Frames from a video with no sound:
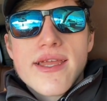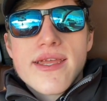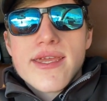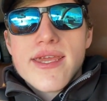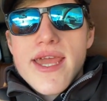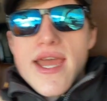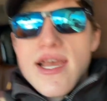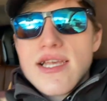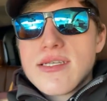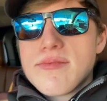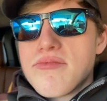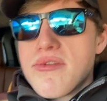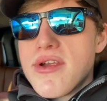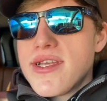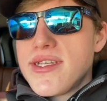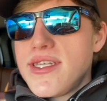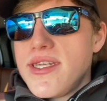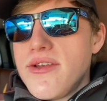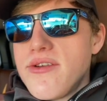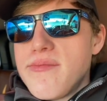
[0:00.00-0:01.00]
gas
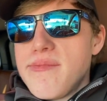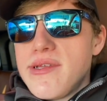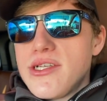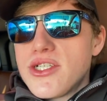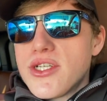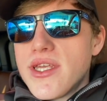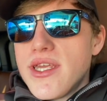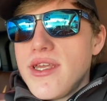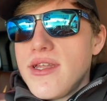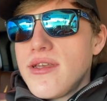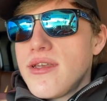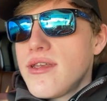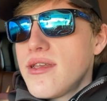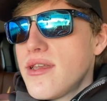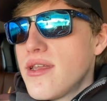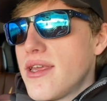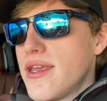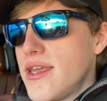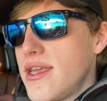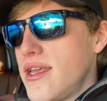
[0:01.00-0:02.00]
price here in Michigan
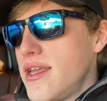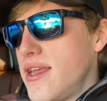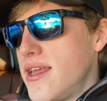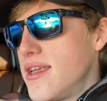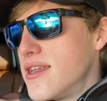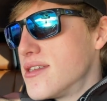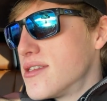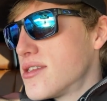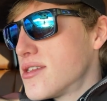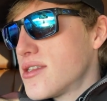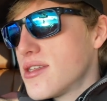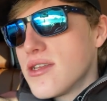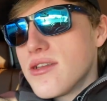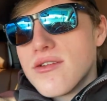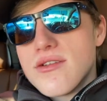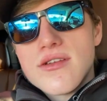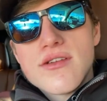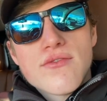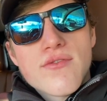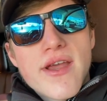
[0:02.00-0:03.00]
is,
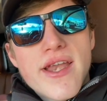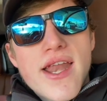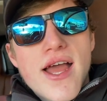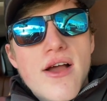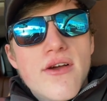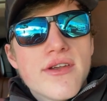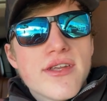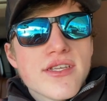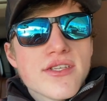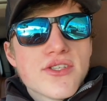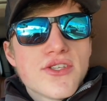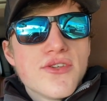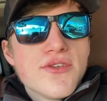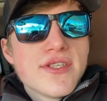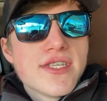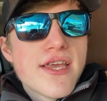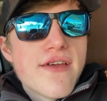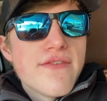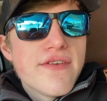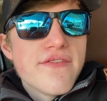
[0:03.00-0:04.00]
right now it is
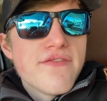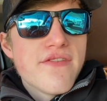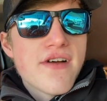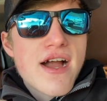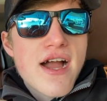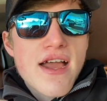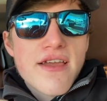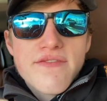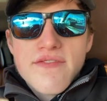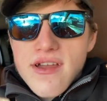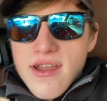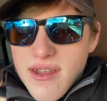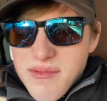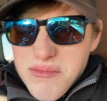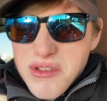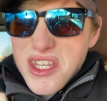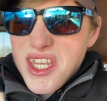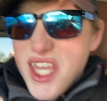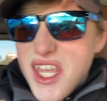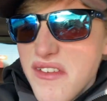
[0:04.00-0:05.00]
$2.75, I
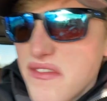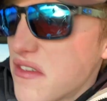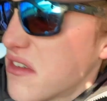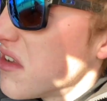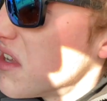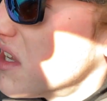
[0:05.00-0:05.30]
believe.